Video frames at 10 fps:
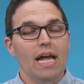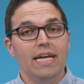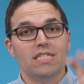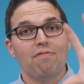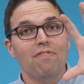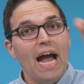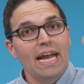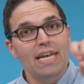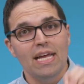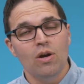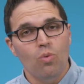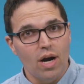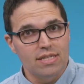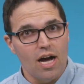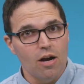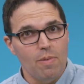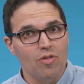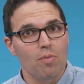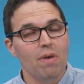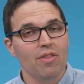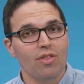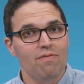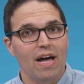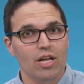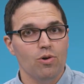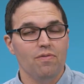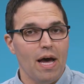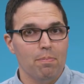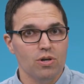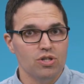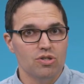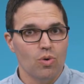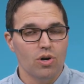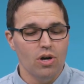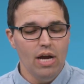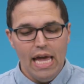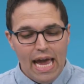It's finding where I talk about the monthly value of that purchase order.